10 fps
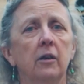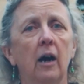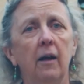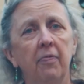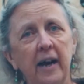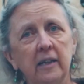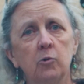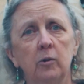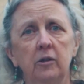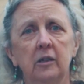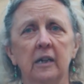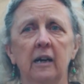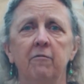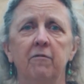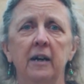that's when you
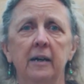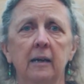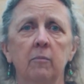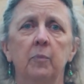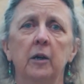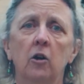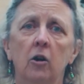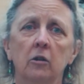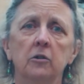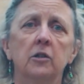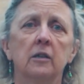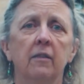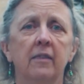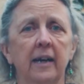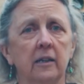start feeding, because
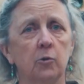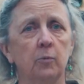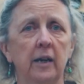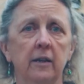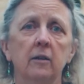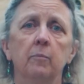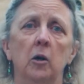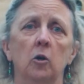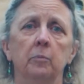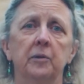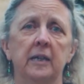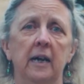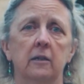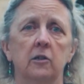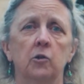that's when the bulbs
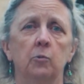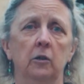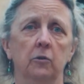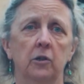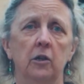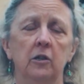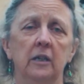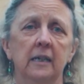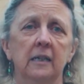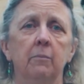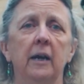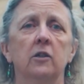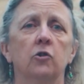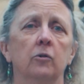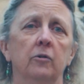start to swell. So you need to
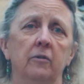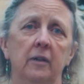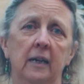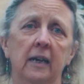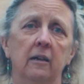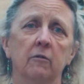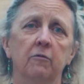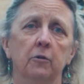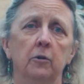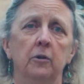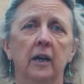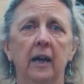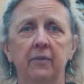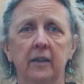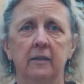make sure that they're getting food
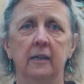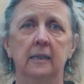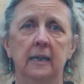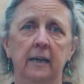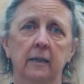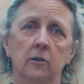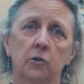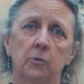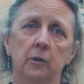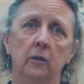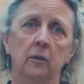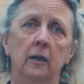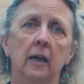and that they're starting to swell.